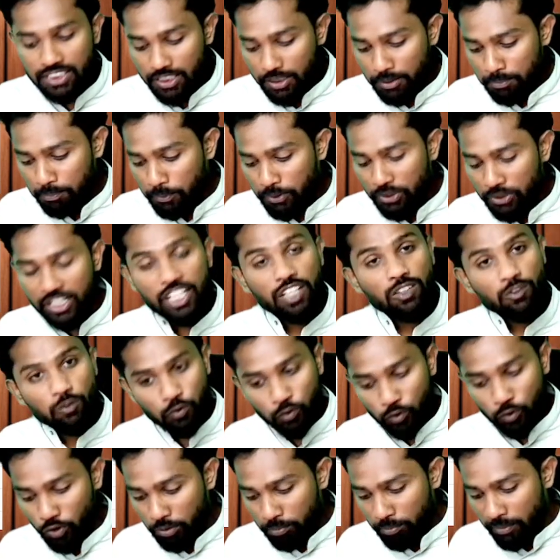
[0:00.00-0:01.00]
reporting,
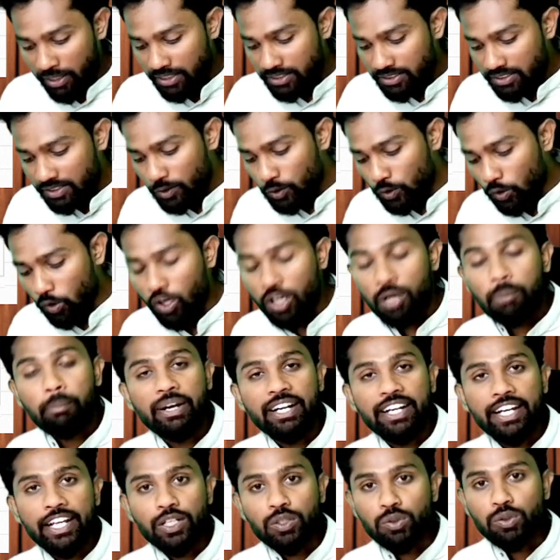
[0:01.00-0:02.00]
4 marks.
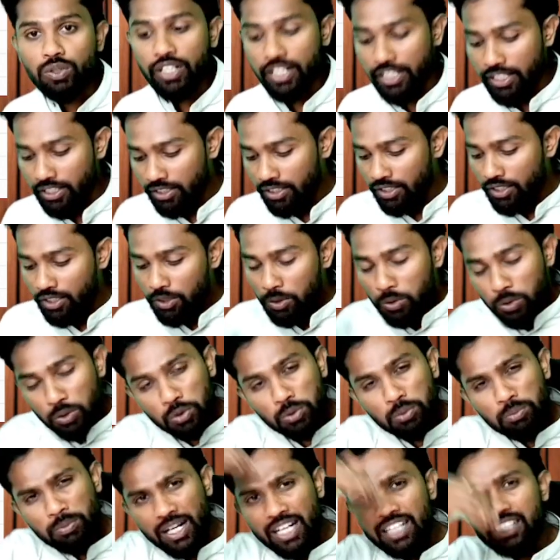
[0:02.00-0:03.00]
Government accounting,
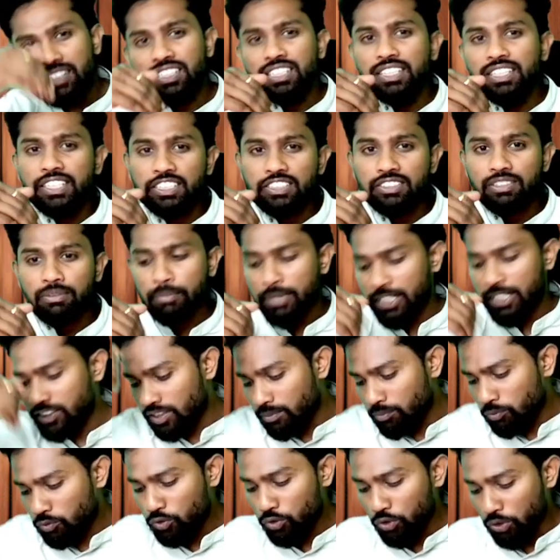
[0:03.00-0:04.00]
2 marks in December
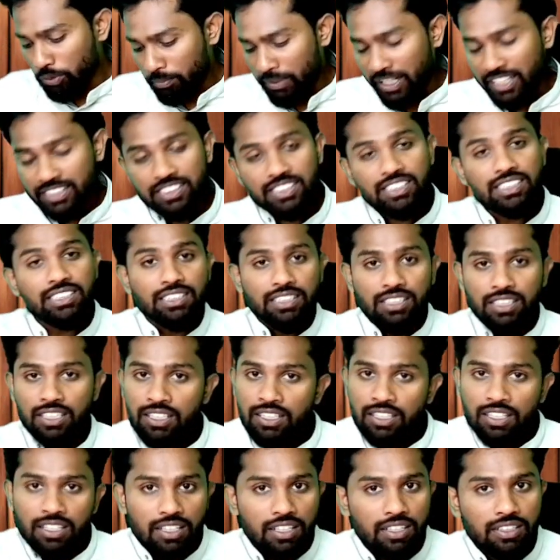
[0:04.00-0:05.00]
attempt, 4 marks in
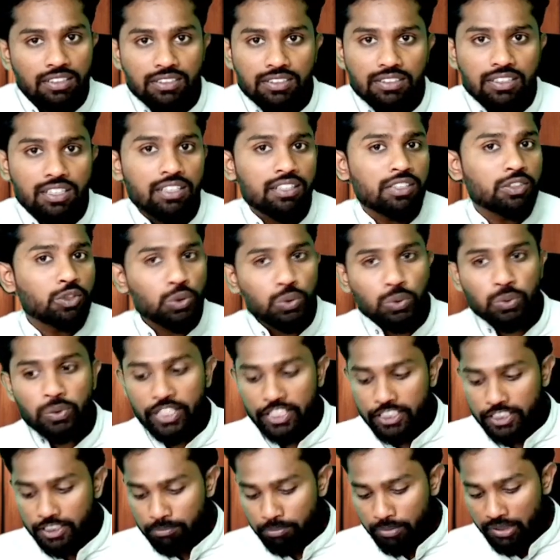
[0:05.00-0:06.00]
the June
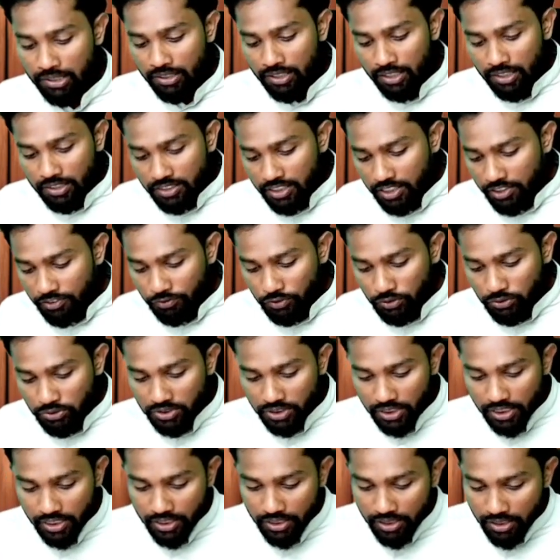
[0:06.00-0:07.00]
attempt. So if you
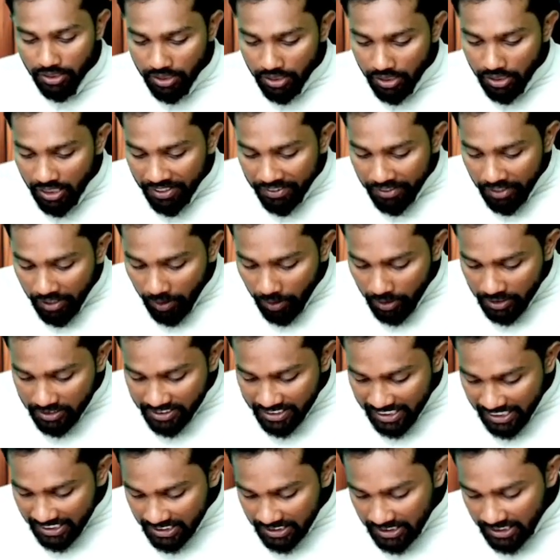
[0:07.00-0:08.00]
see,
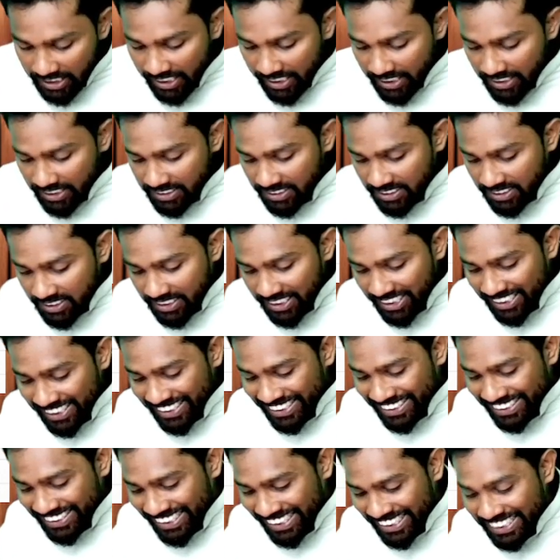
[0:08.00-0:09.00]
section A,
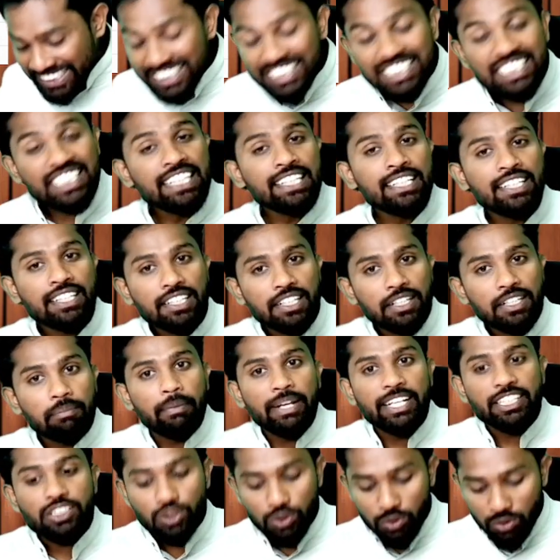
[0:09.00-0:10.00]
C, D, E
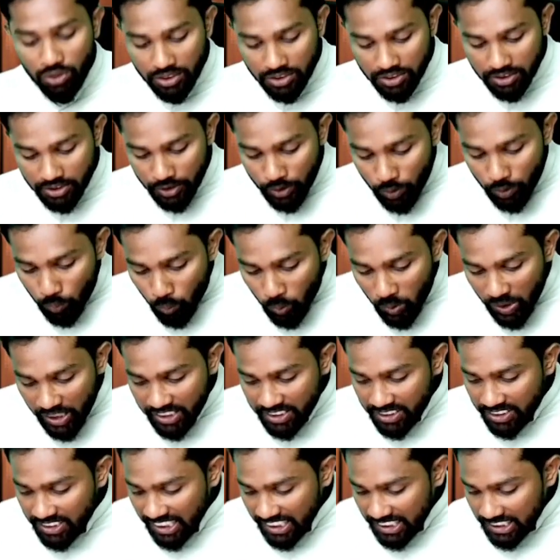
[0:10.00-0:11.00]
remains constant. Only
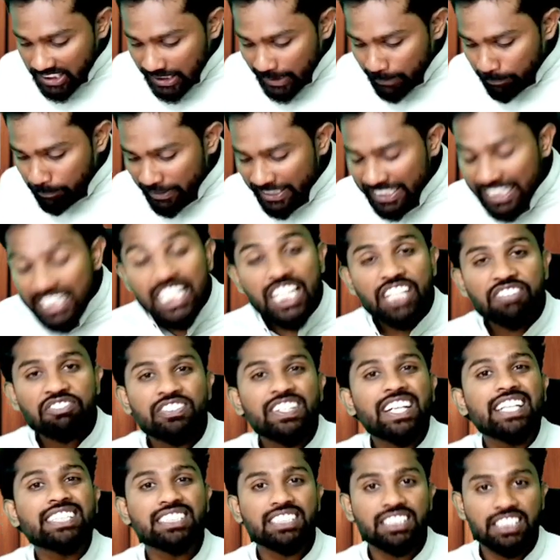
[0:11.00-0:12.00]
section B and F
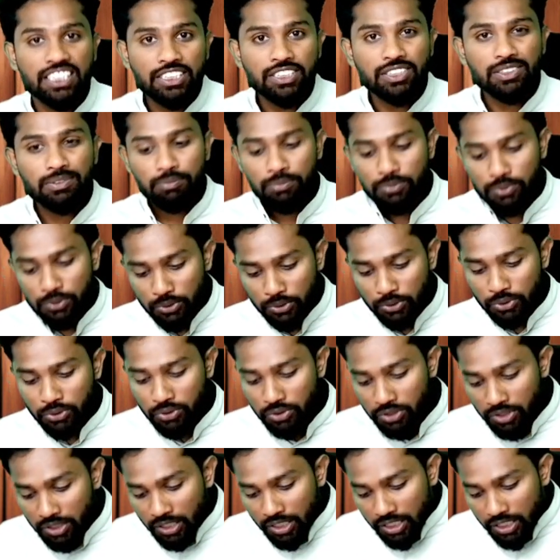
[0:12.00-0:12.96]
has changed. So